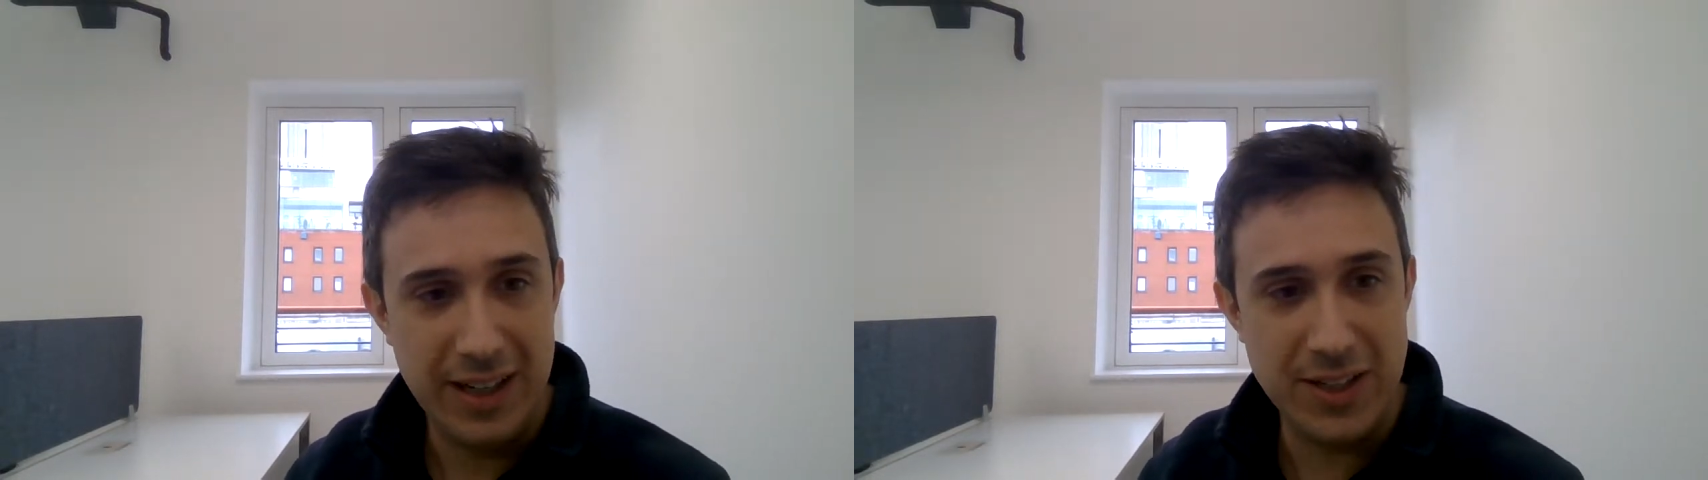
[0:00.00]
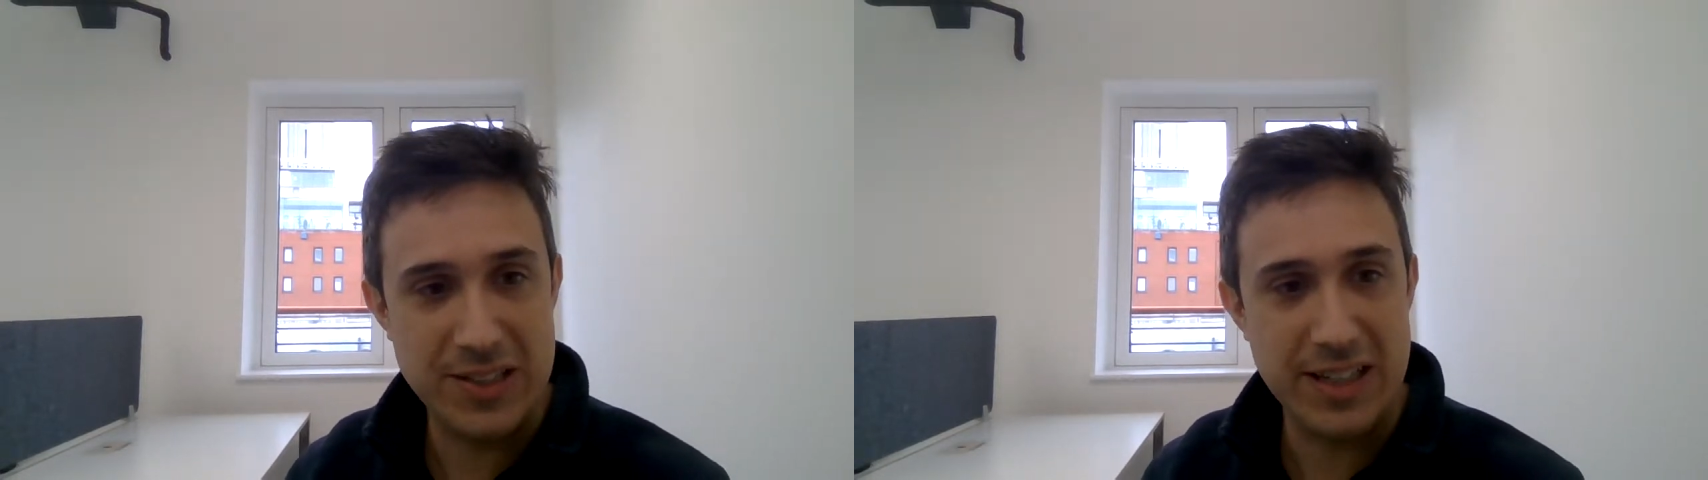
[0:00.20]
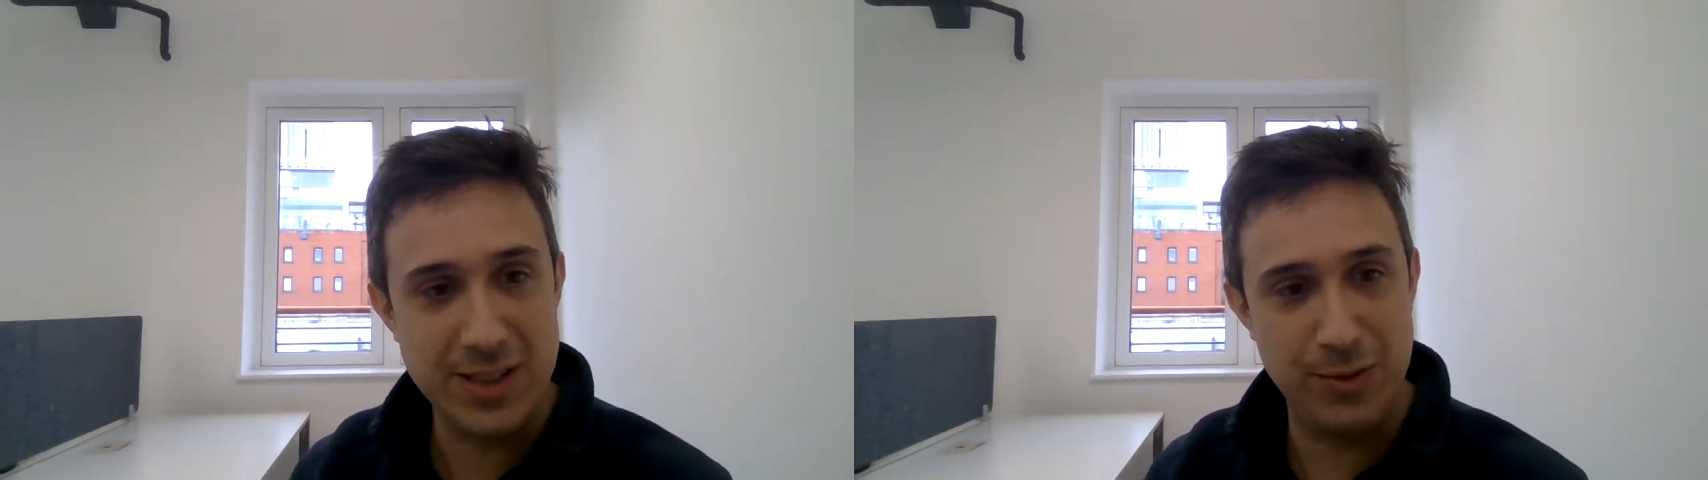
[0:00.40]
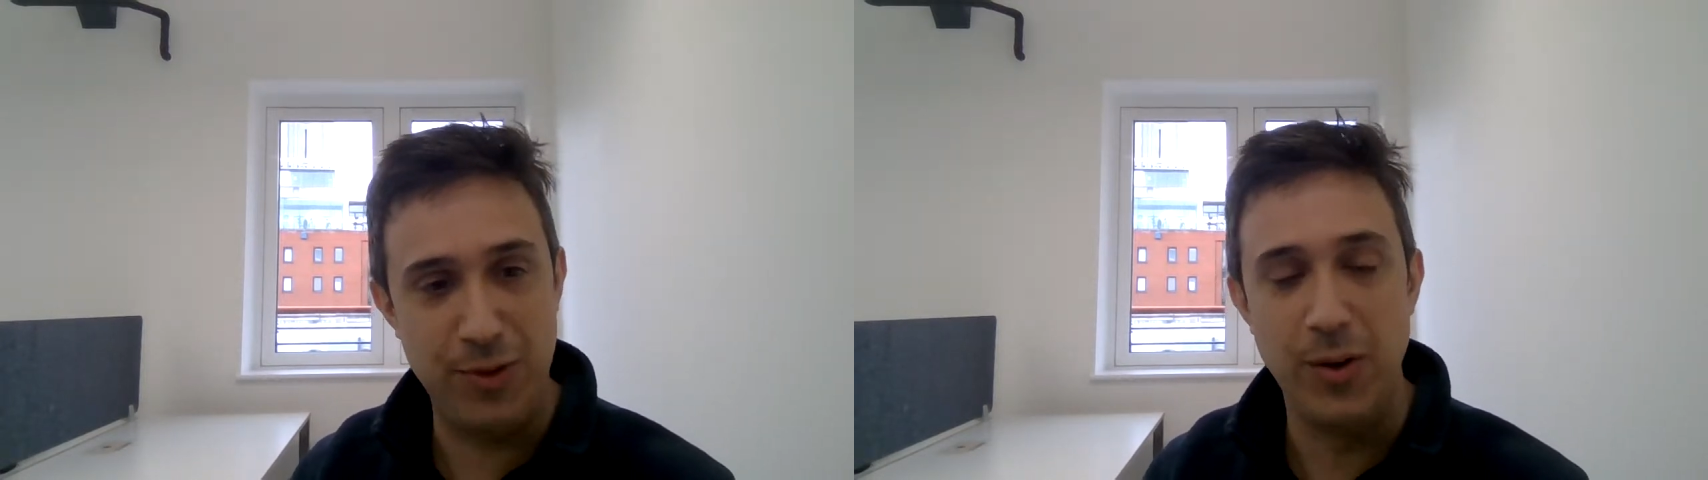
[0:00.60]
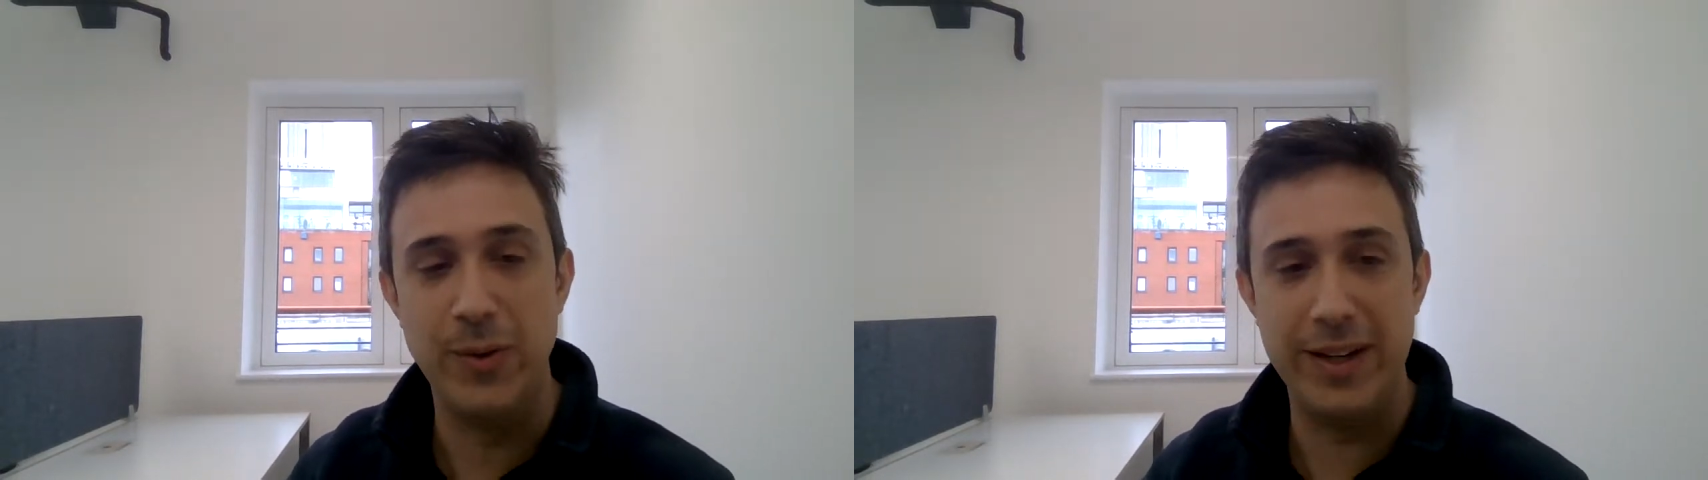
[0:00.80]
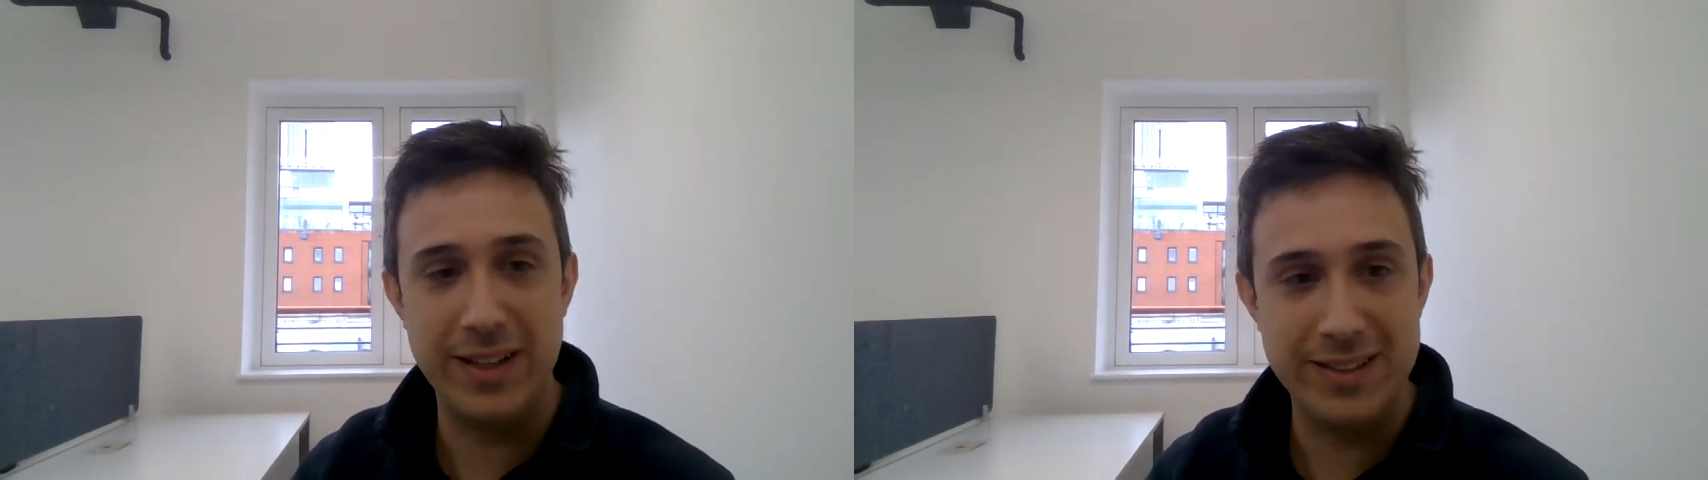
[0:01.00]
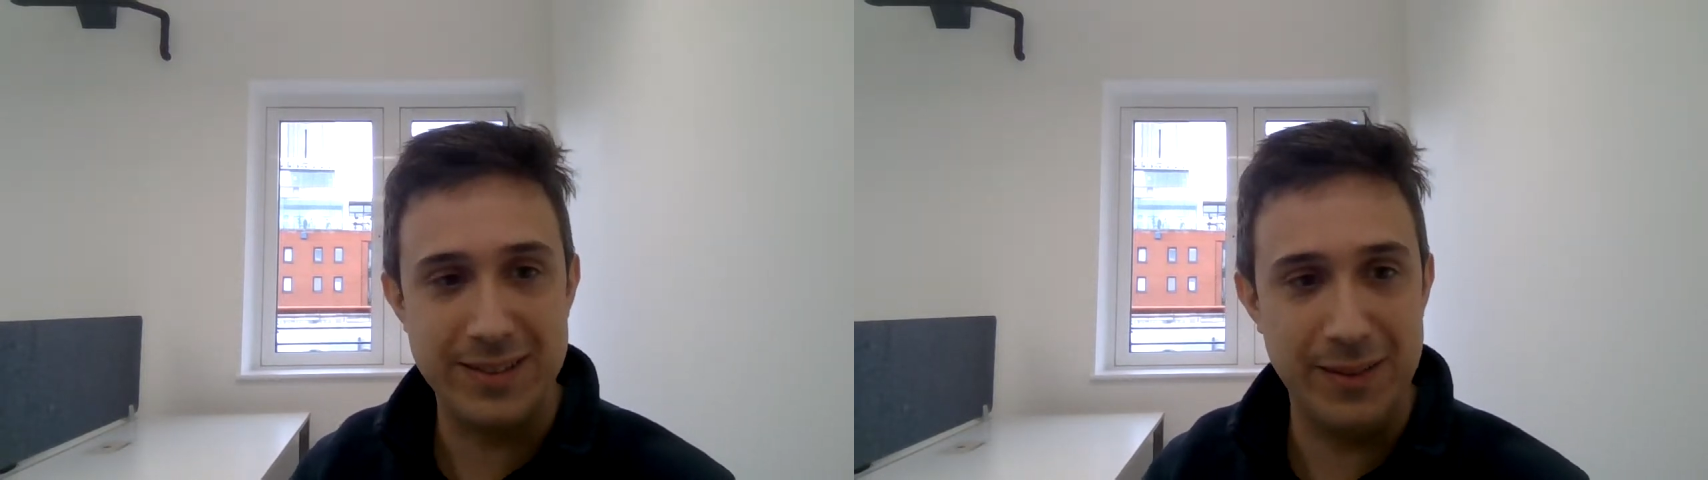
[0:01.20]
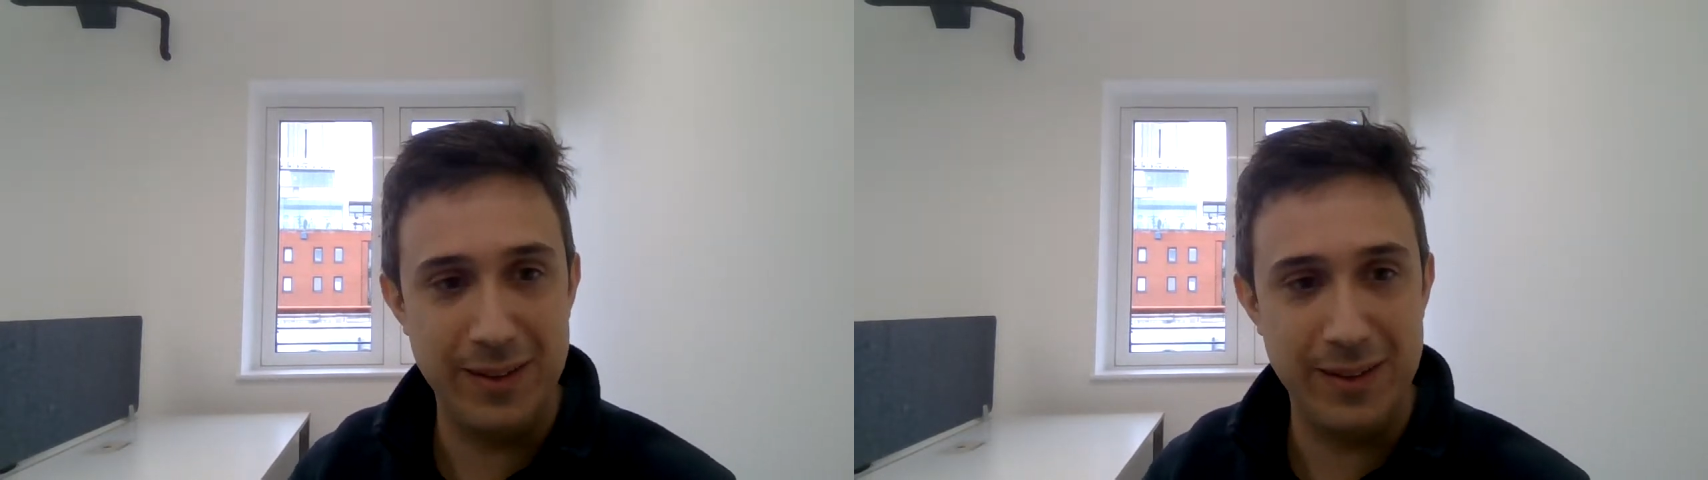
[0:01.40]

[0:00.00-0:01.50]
I just like following it,